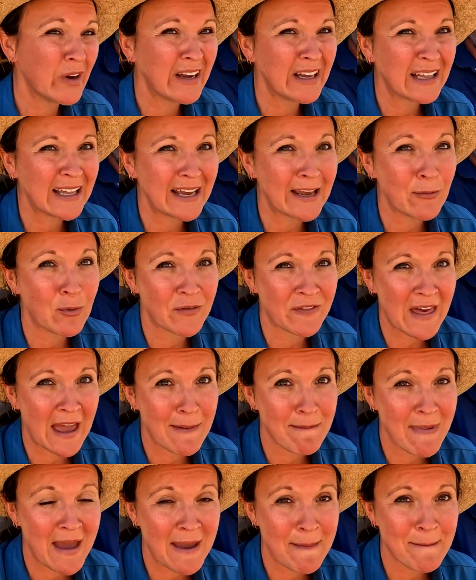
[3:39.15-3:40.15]
really what
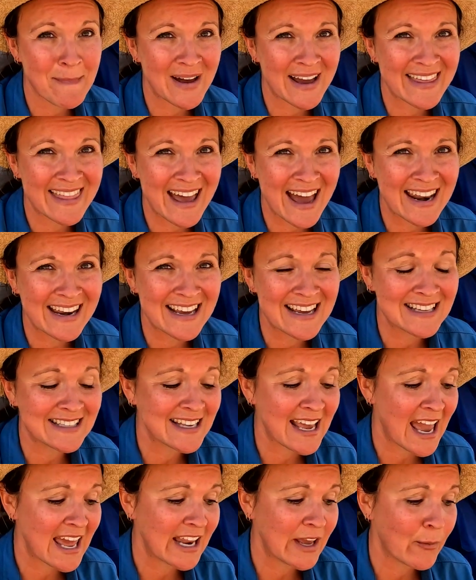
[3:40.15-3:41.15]
they mean by that
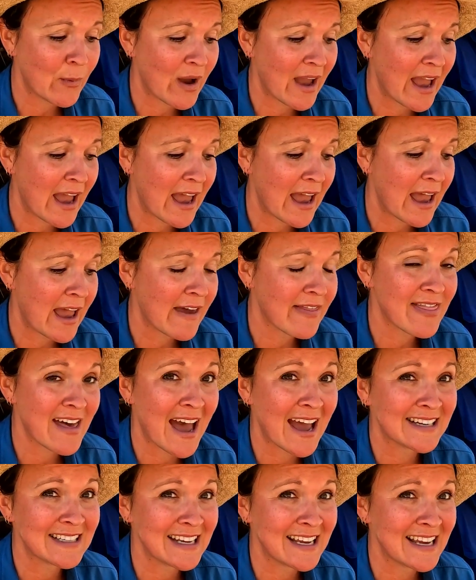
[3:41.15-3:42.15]
is anywhere
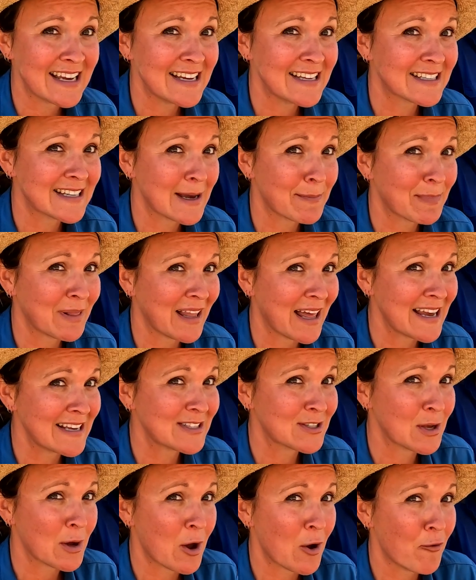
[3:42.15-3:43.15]
that is a
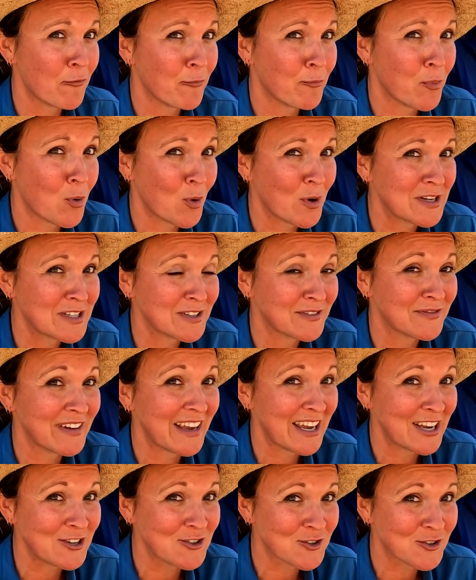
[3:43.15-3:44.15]
place of point of
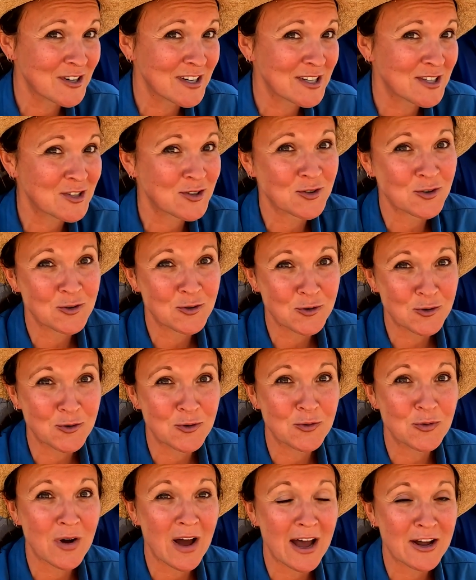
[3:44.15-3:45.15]
interest
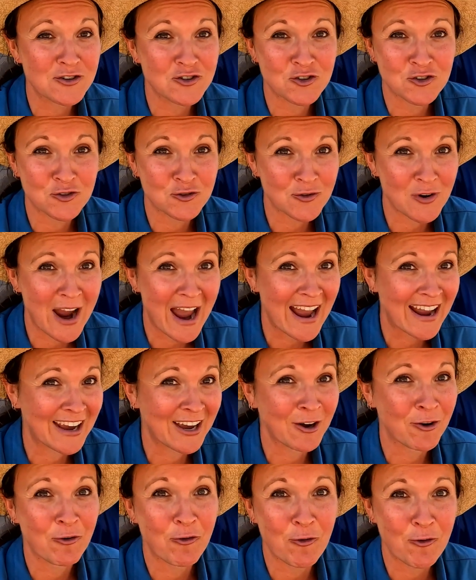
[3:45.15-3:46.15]
or a
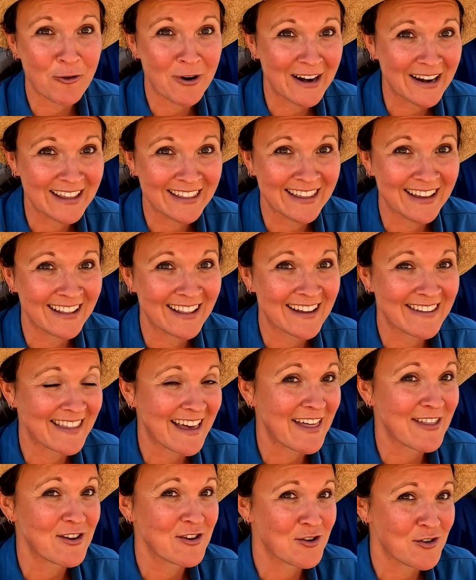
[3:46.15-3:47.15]
track or anything like that